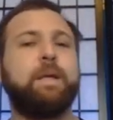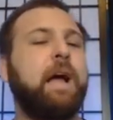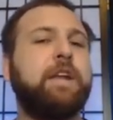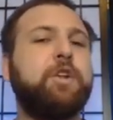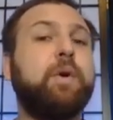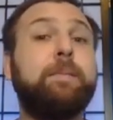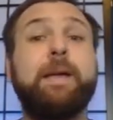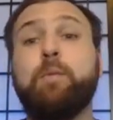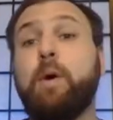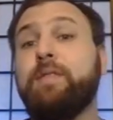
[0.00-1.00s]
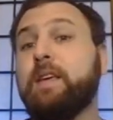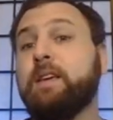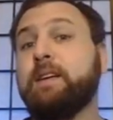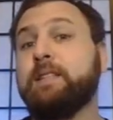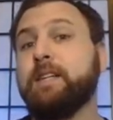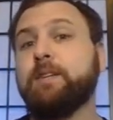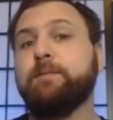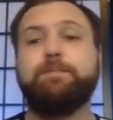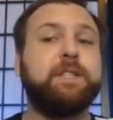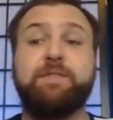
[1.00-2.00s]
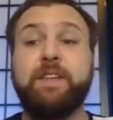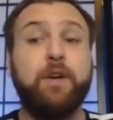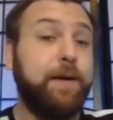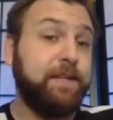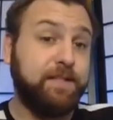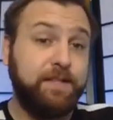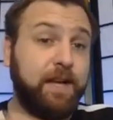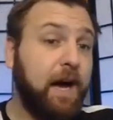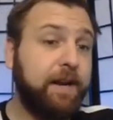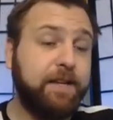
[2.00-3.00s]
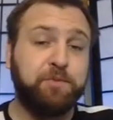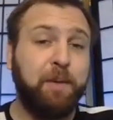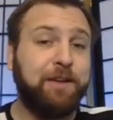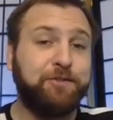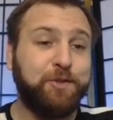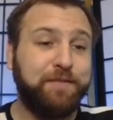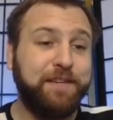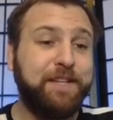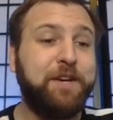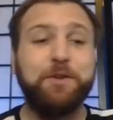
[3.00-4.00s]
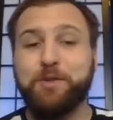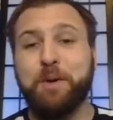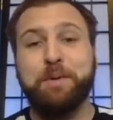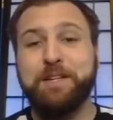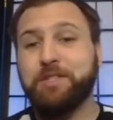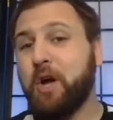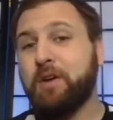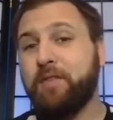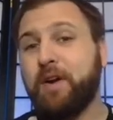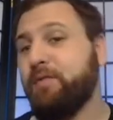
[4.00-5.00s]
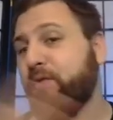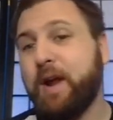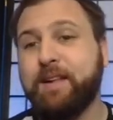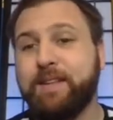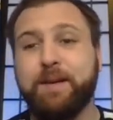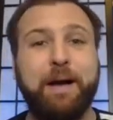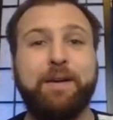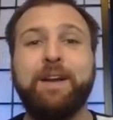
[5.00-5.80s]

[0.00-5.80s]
I do want to make one thing clear. This video is not a sponsored video, so I'm going to talk very frankly about